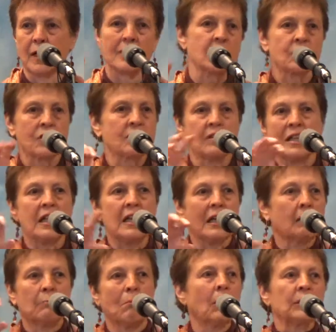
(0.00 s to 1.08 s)
It's just
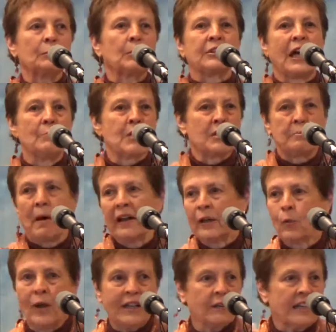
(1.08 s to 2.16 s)
eating multiple times its body
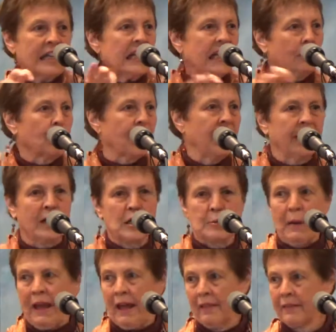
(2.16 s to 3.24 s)
weight, eating everything in its
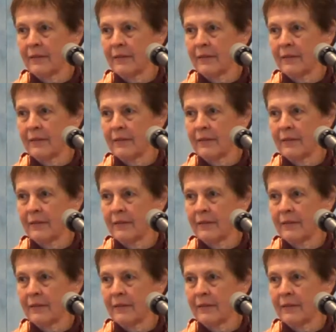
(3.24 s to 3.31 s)
path.